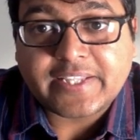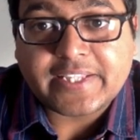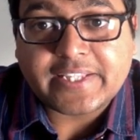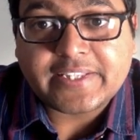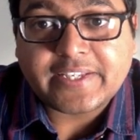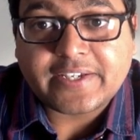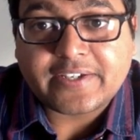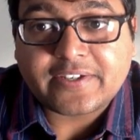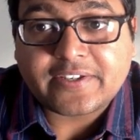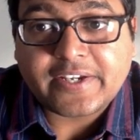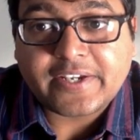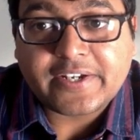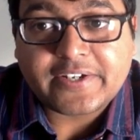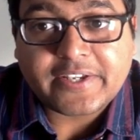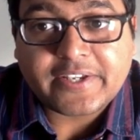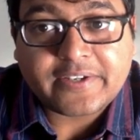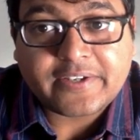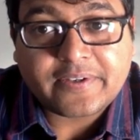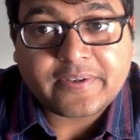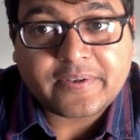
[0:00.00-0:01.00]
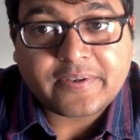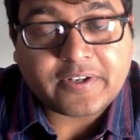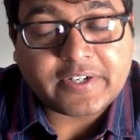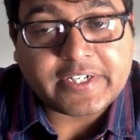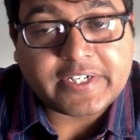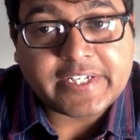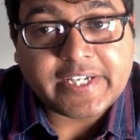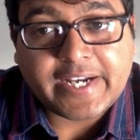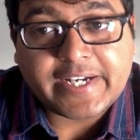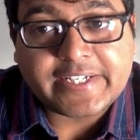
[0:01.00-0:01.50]
Then they're creating a
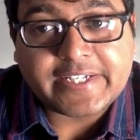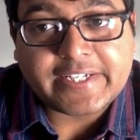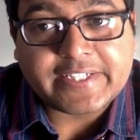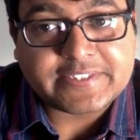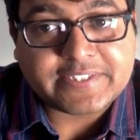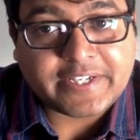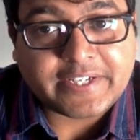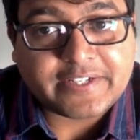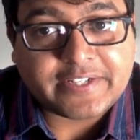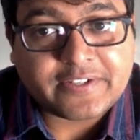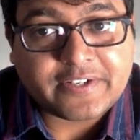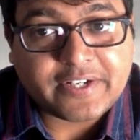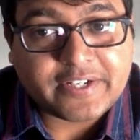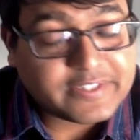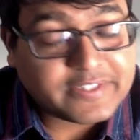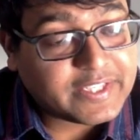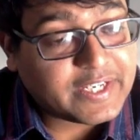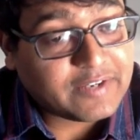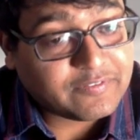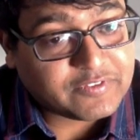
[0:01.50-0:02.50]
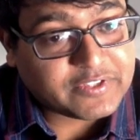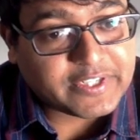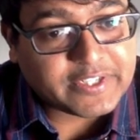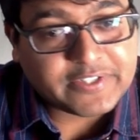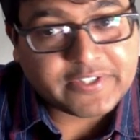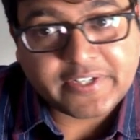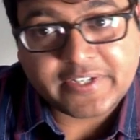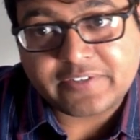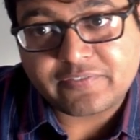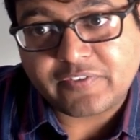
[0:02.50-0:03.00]
D I D sign, right? They have
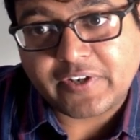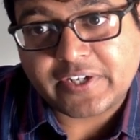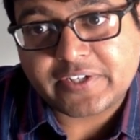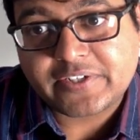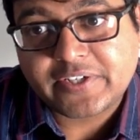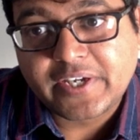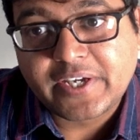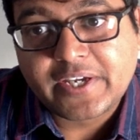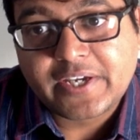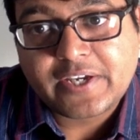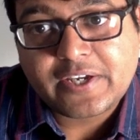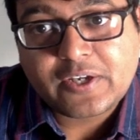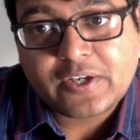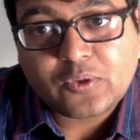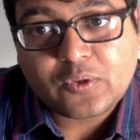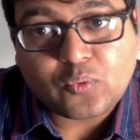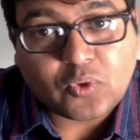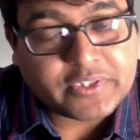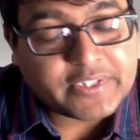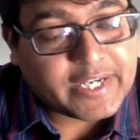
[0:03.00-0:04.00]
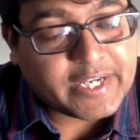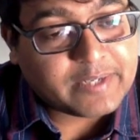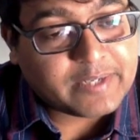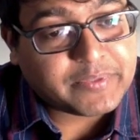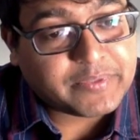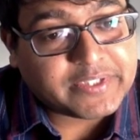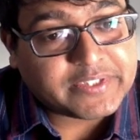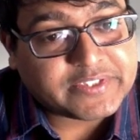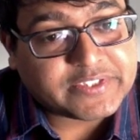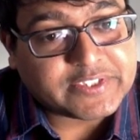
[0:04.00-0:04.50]
created, in fact. What that
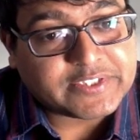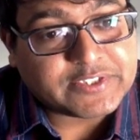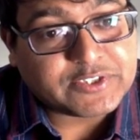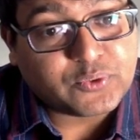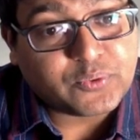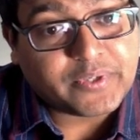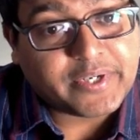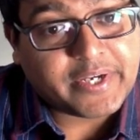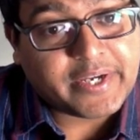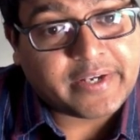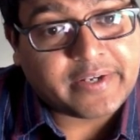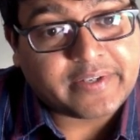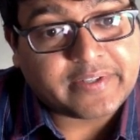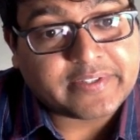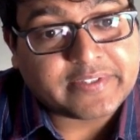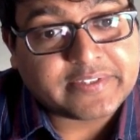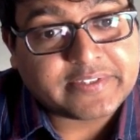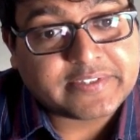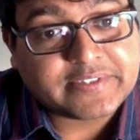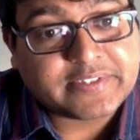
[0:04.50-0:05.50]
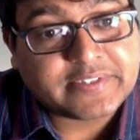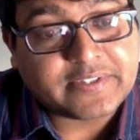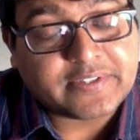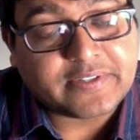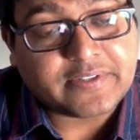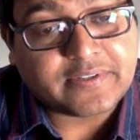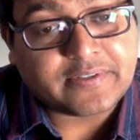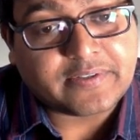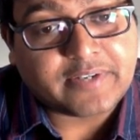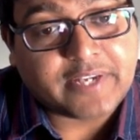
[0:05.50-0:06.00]
means is you can,
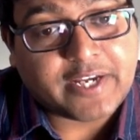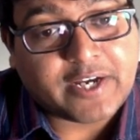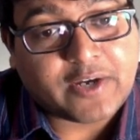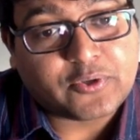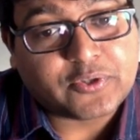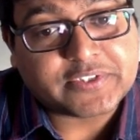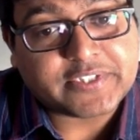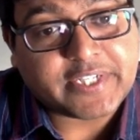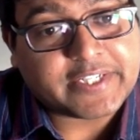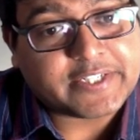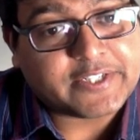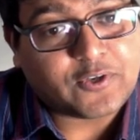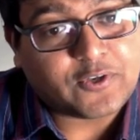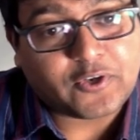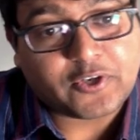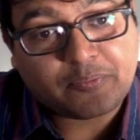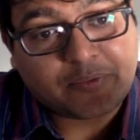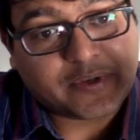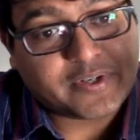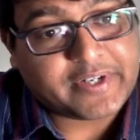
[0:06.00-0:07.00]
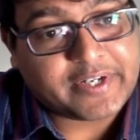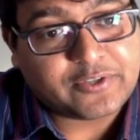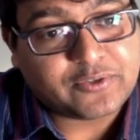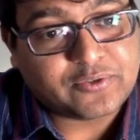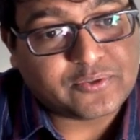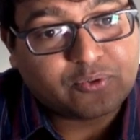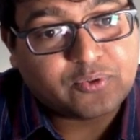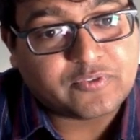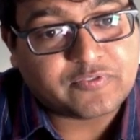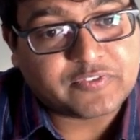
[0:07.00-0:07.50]
uh, like, how do you sign a document, right?
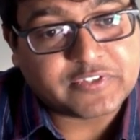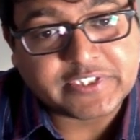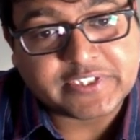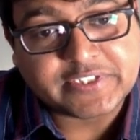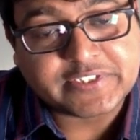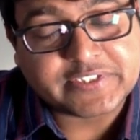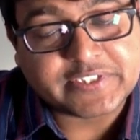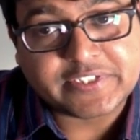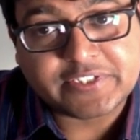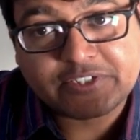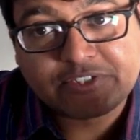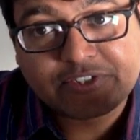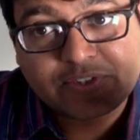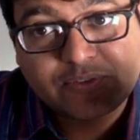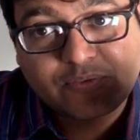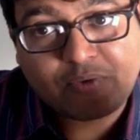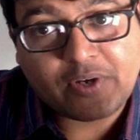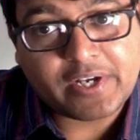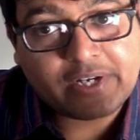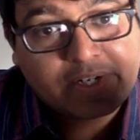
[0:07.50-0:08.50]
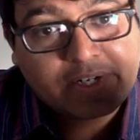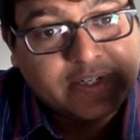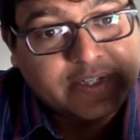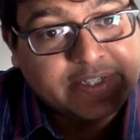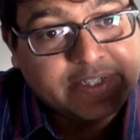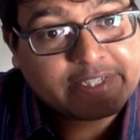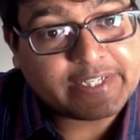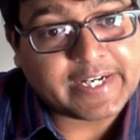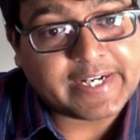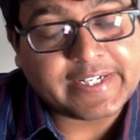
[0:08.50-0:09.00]
You do a physical signature. Well,
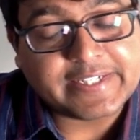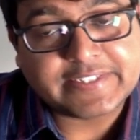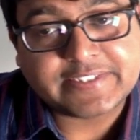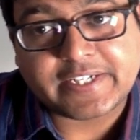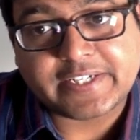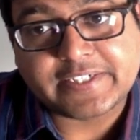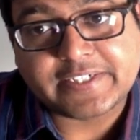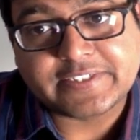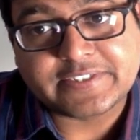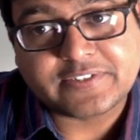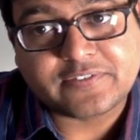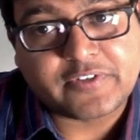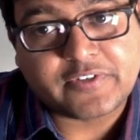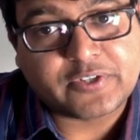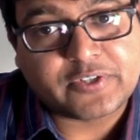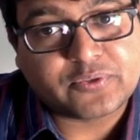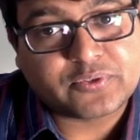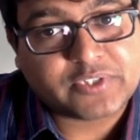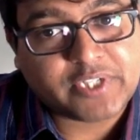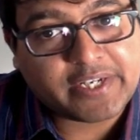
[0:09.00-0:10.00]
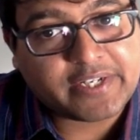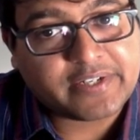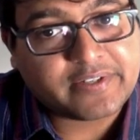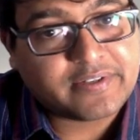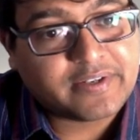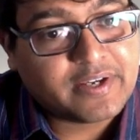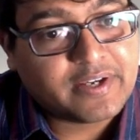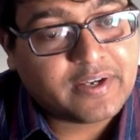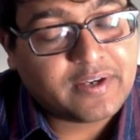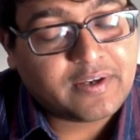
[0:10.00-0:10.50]
D I D sign is a way to sign
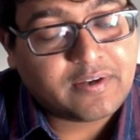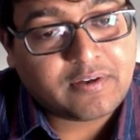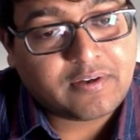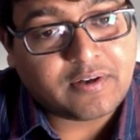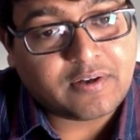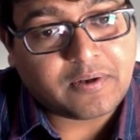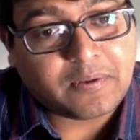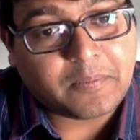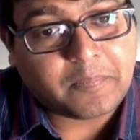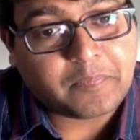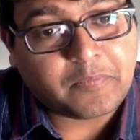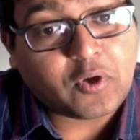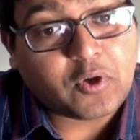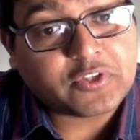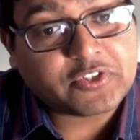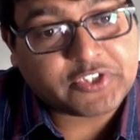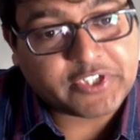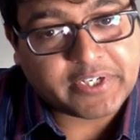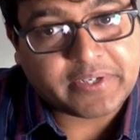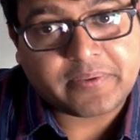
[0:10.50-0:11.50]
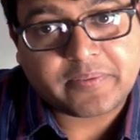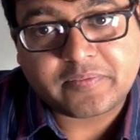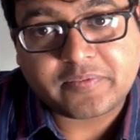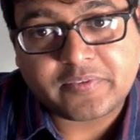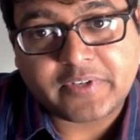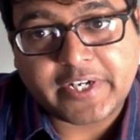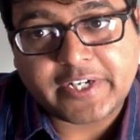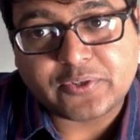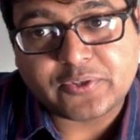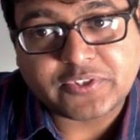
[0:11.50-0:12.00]
um, on chain,
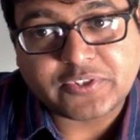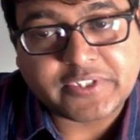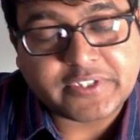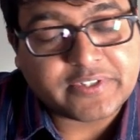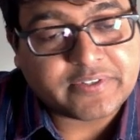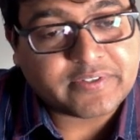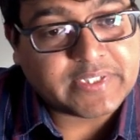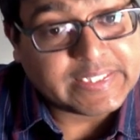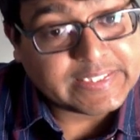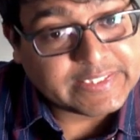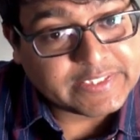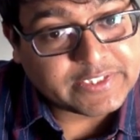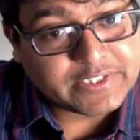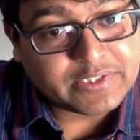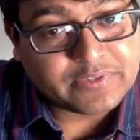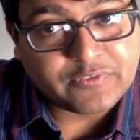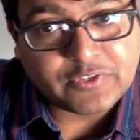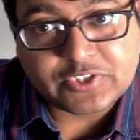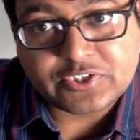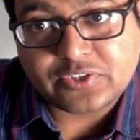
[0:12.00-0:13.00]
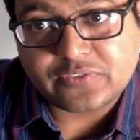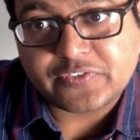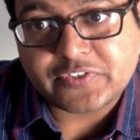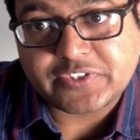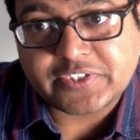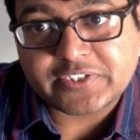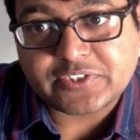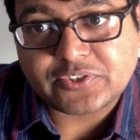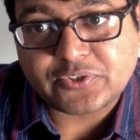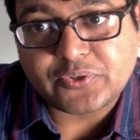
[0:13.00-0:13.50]
right? Using a digital version of
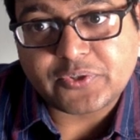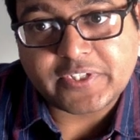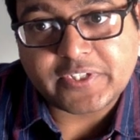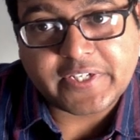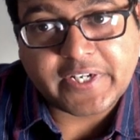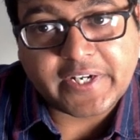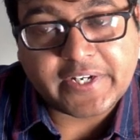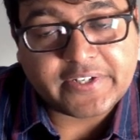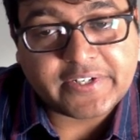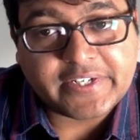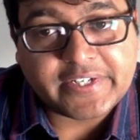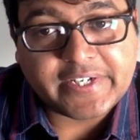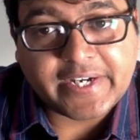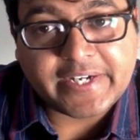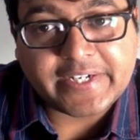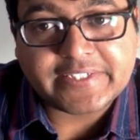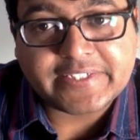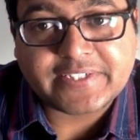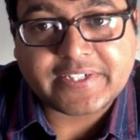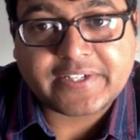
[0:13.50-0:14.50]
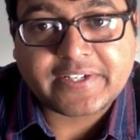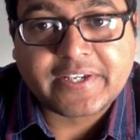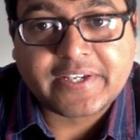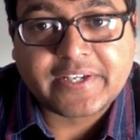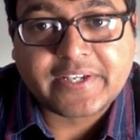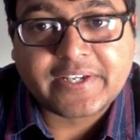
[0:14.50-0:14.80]
your signature. So you can create a D I D sign.